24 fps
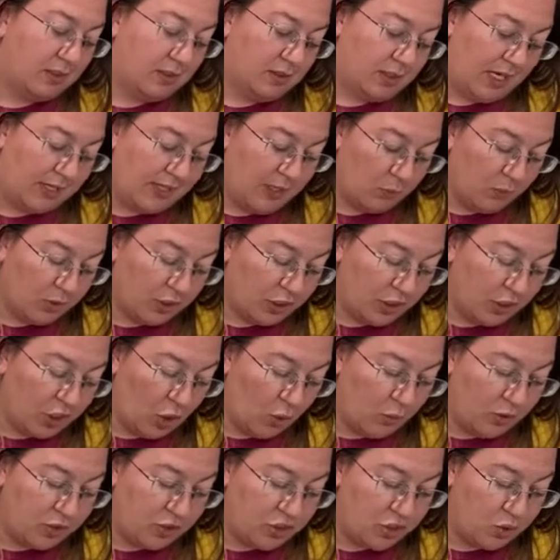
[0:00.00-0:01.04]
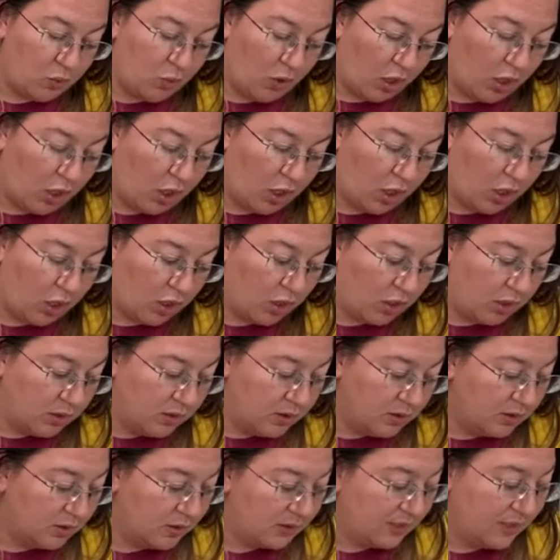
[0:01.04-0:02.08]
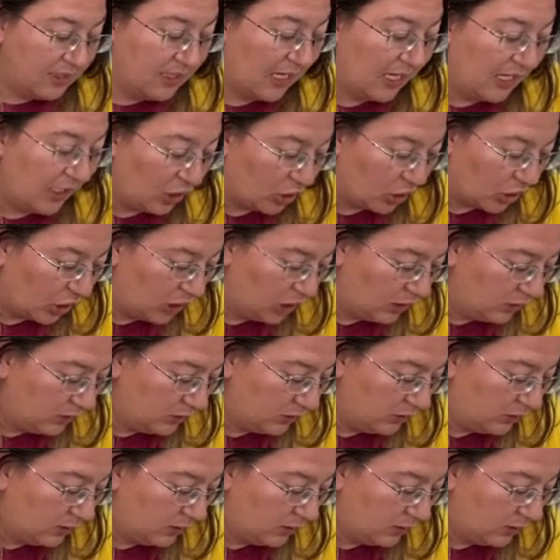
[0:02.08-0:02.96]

And then we're going to go into our color.